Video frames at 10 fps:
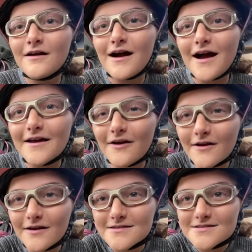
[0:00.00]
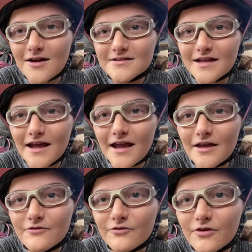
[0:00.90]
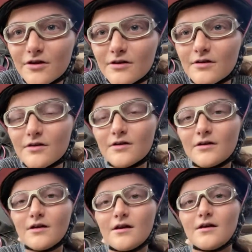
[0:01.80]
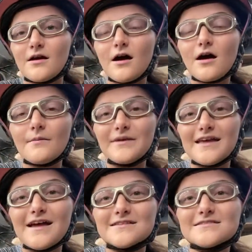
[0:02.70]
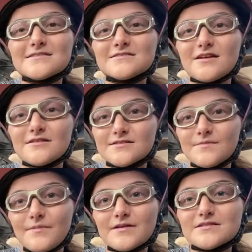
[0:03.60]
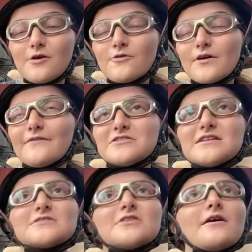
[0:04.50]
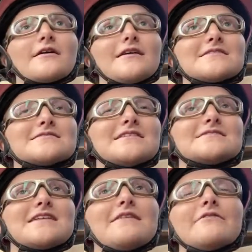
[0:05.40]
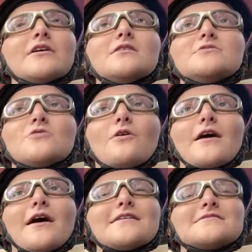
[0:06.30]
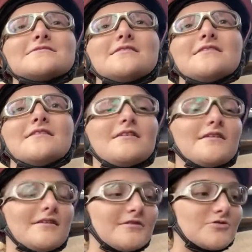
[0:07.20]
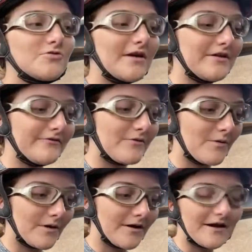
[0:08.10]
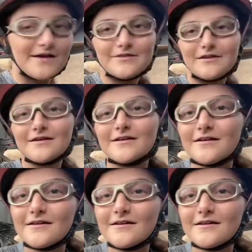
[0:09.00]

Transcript: Hi, Arkansas Dave. Um, yes. Does Buzz Owner have a TikTok? Yes, it is Ava Torres twenty-four, I think.